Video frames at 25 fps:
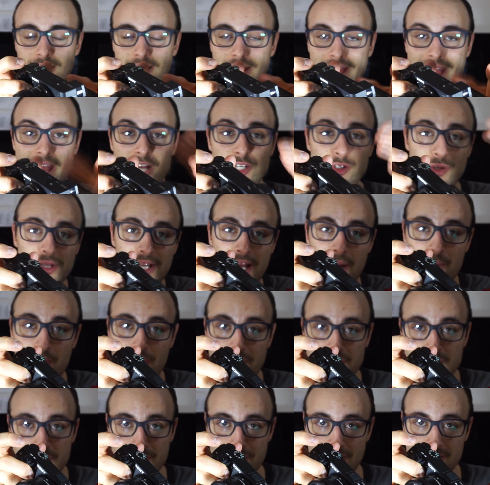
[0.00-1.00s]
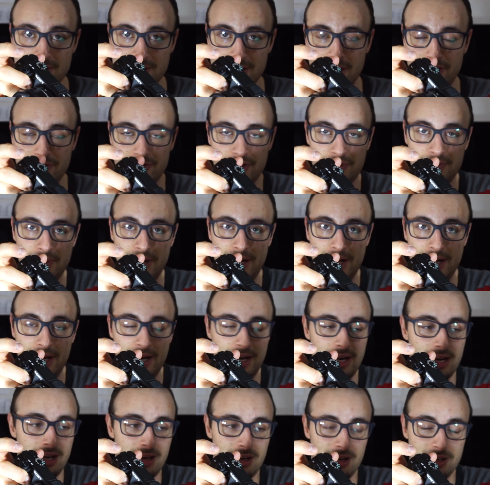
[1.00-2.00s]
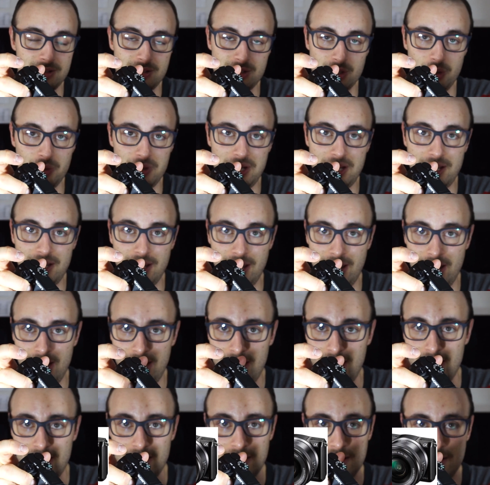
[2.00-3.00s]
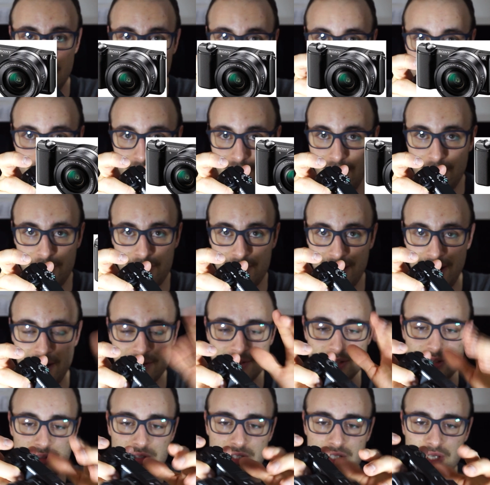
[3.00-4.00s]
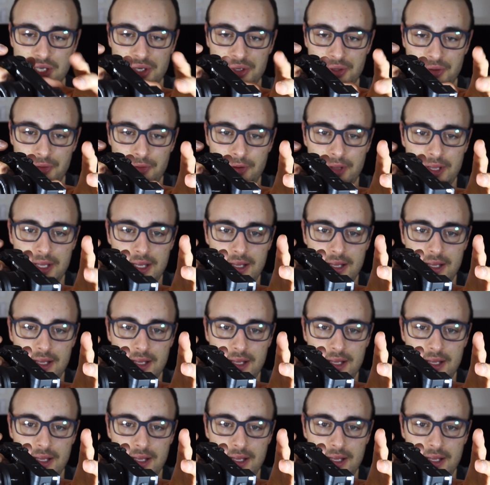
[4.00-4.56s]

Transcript: Actually, I'm watching myself on my Sony A5000, so